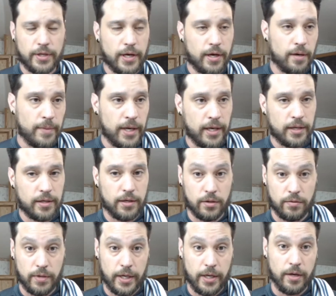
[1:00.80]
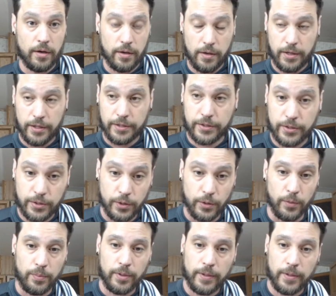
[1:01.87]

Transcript: how to make a great hearty soup.